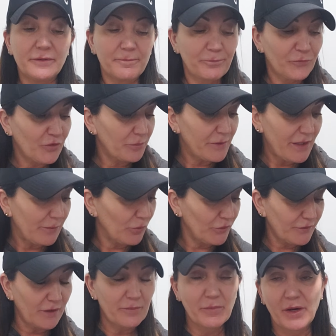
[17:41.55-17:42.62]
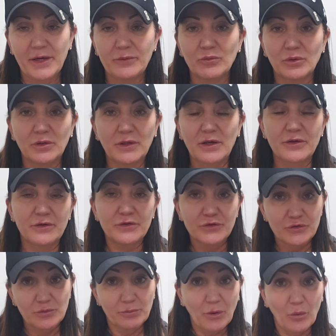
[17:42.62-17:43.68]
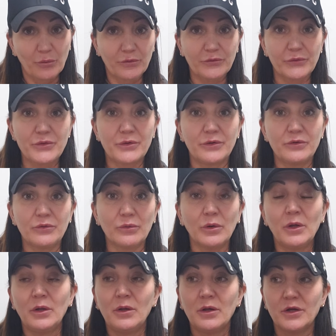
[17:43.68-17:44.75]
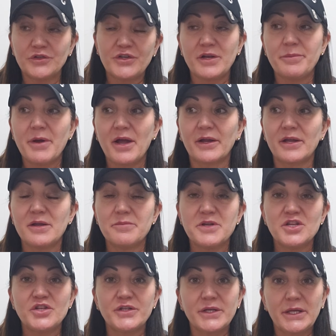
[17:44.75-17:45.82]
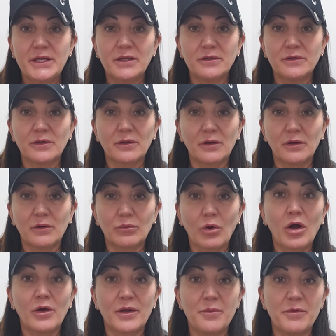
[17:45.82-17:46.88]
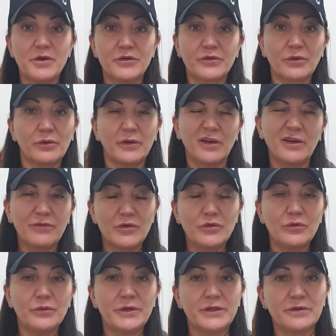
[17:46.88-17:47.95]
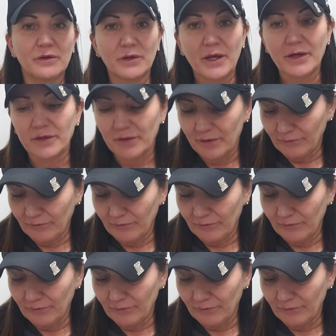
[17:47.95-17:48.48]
Some cameras like mine will allow you to shoot both. So you can do a JPEG image and a RAW image, so that if you do need to edit and